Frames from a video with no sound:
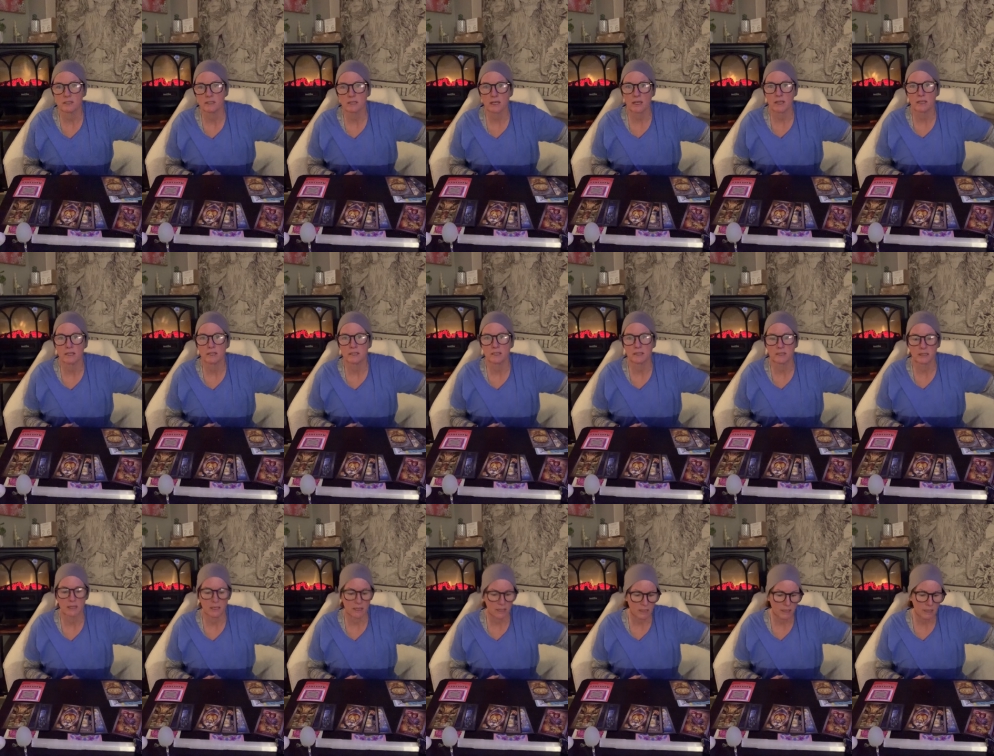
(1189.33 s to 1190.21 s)
things
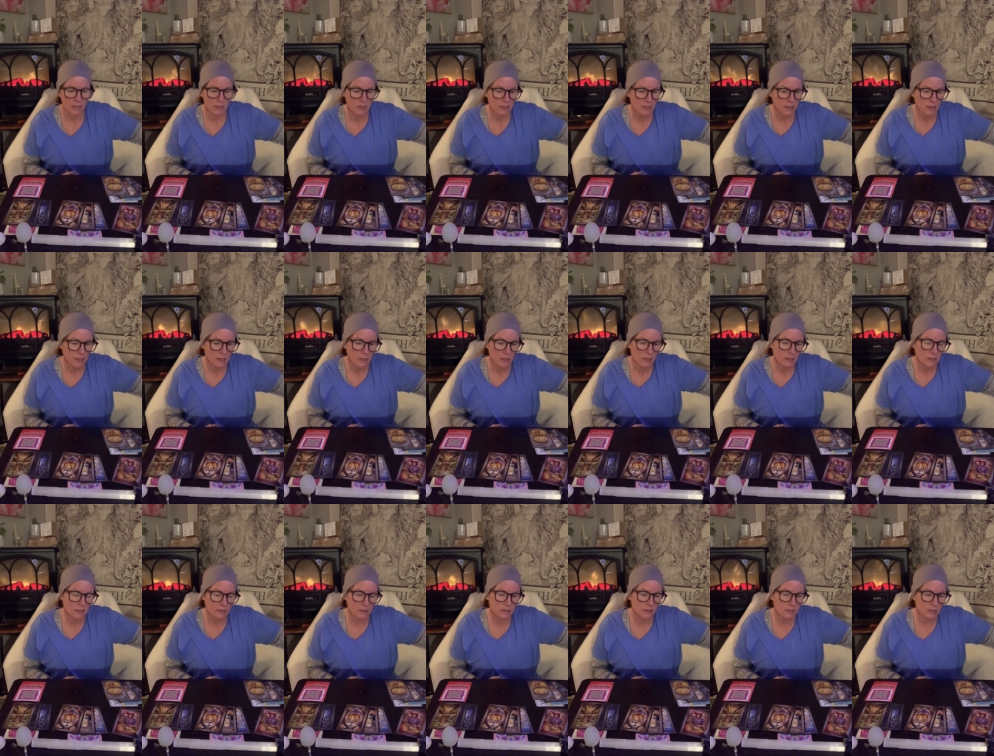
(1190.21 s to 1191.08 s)
that, you
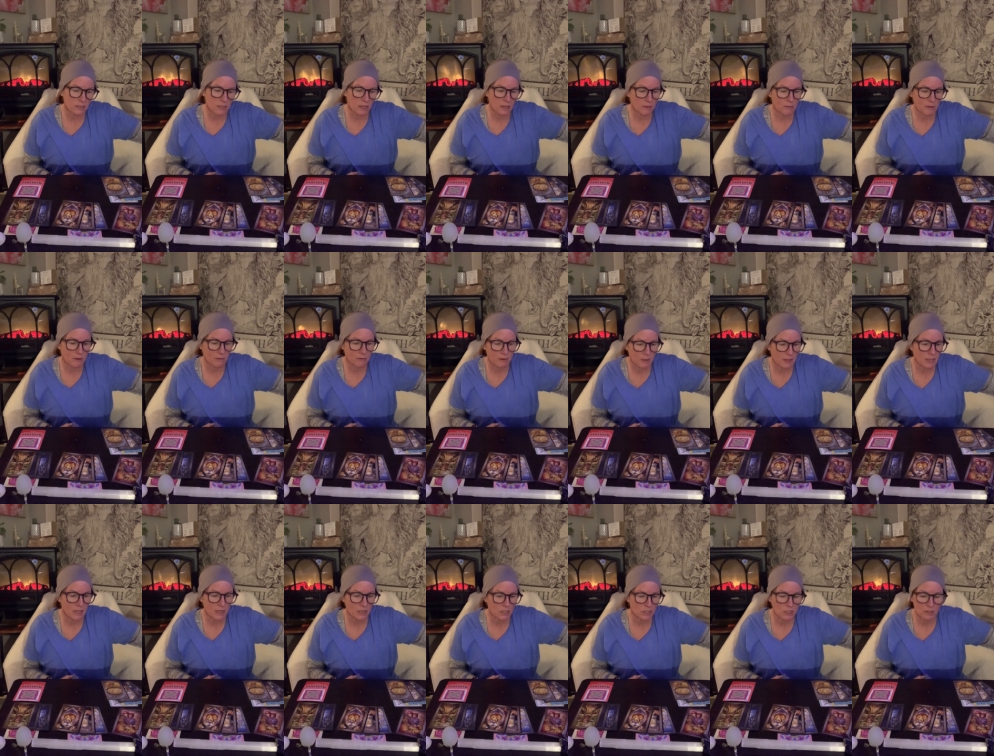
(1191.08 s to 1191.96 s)
know, there's got to be
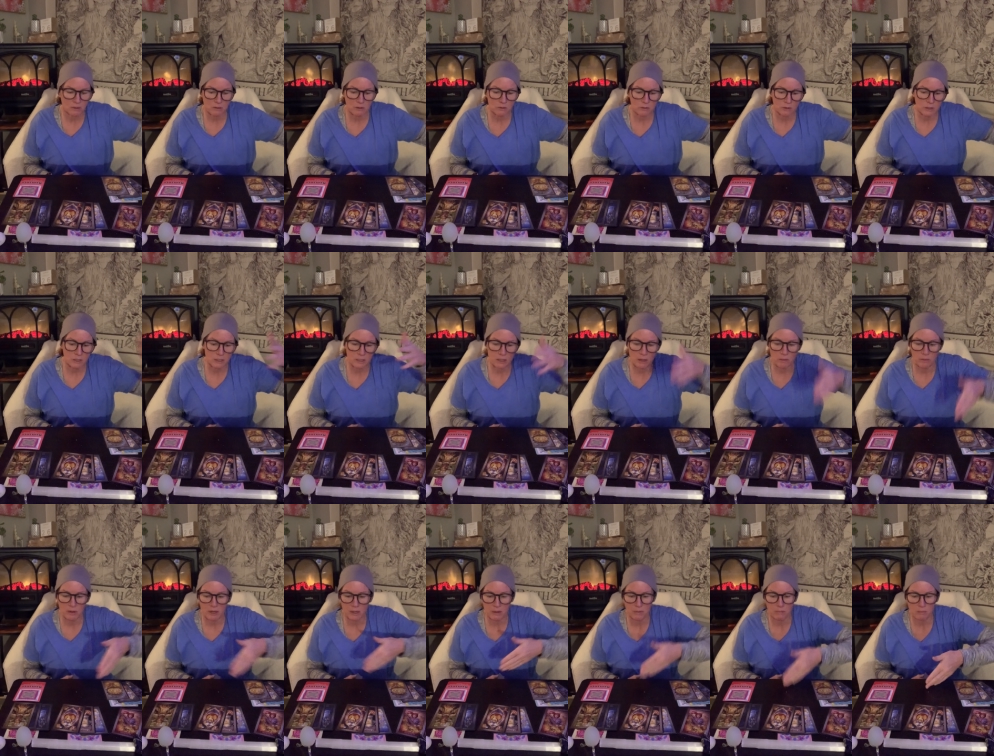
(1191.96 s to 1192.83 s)
relationships where
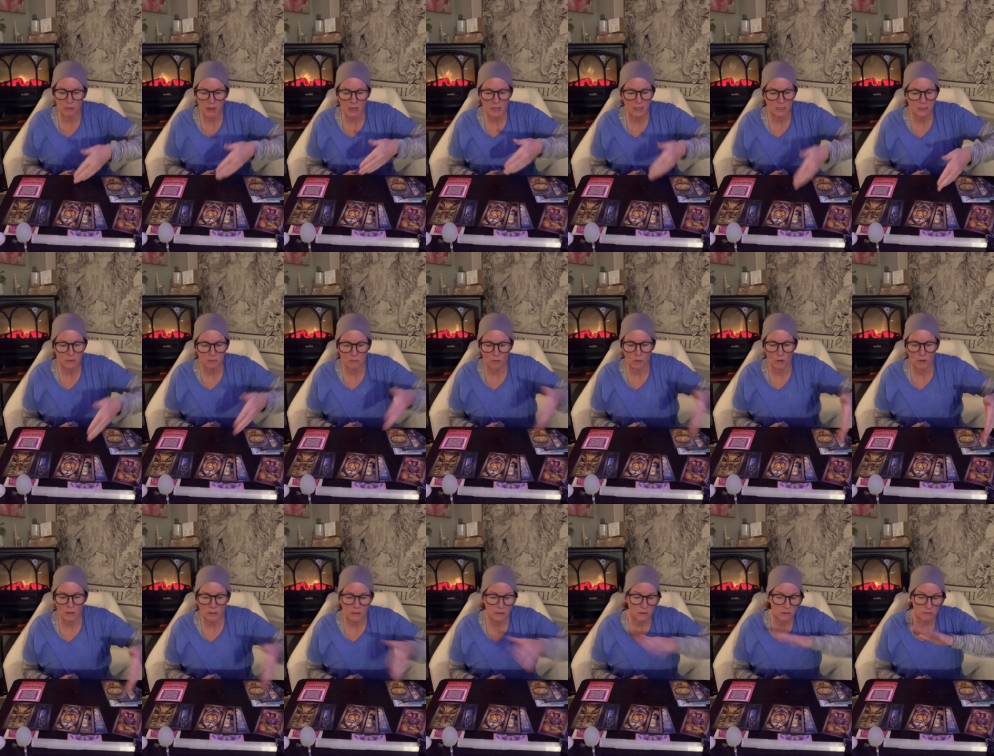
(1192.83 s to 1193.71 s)
somebody makes
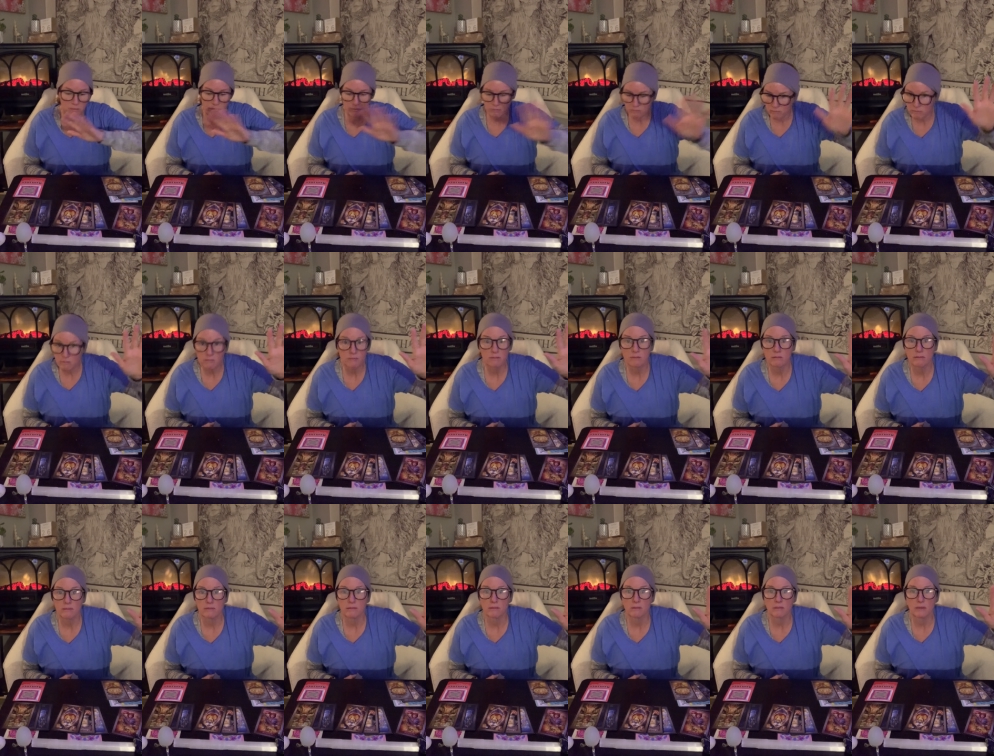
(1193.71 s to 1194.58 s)
more.
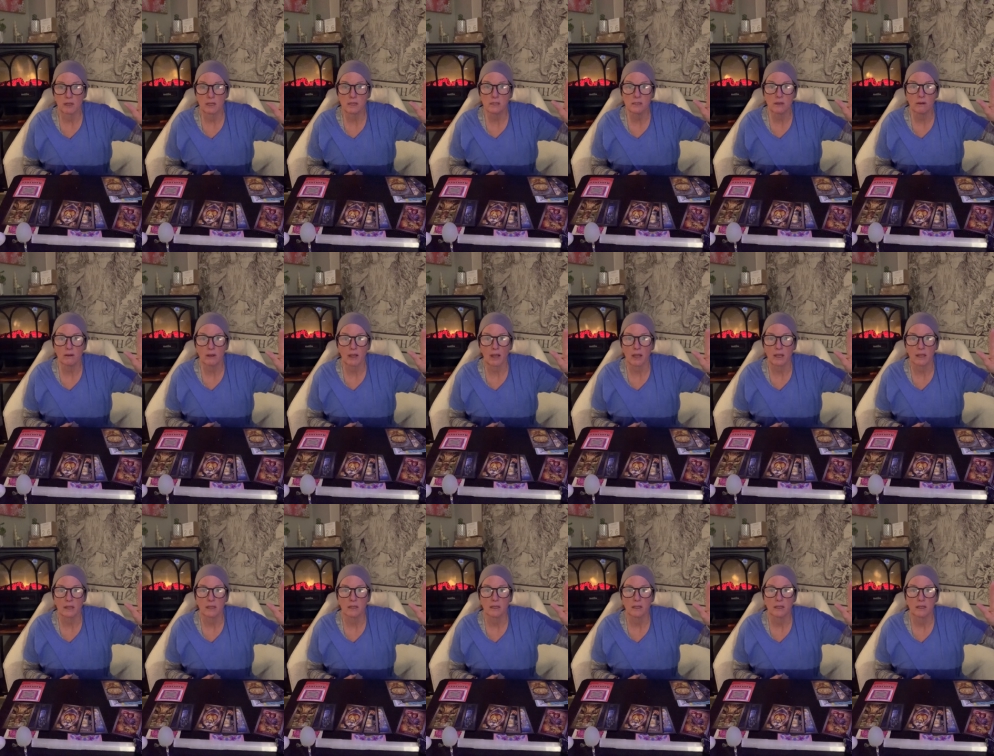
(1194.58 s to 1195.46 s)
It's okay.